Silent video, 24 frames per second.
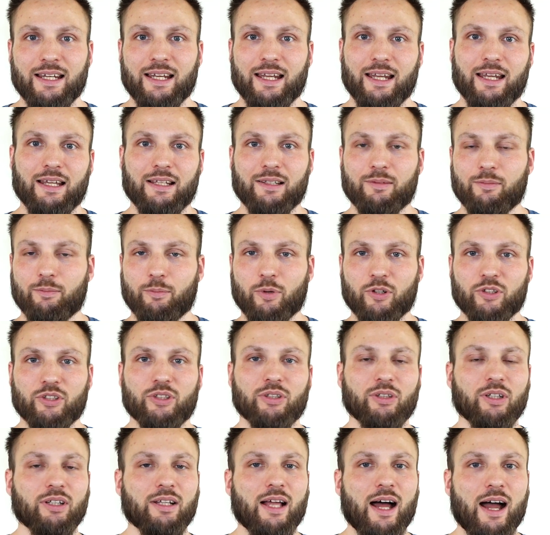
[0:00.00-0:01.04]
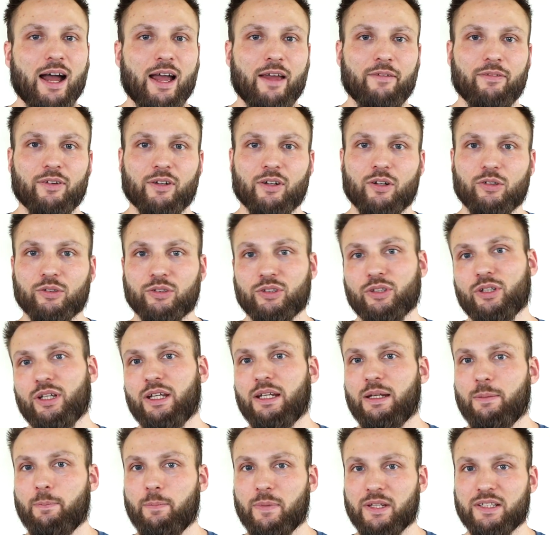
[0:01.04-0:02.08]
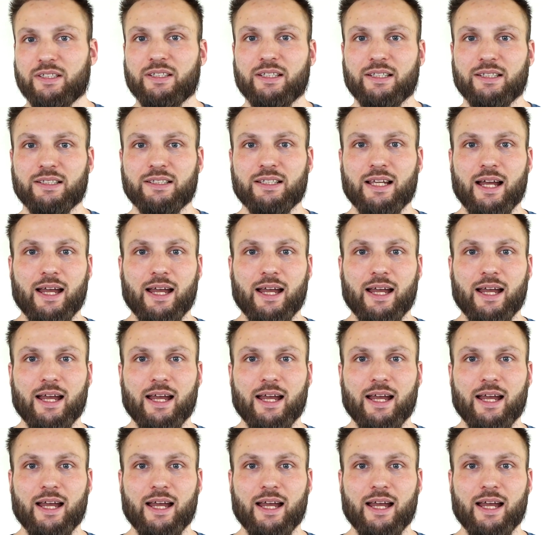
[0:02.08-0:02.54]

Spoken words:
in personal life and also in business.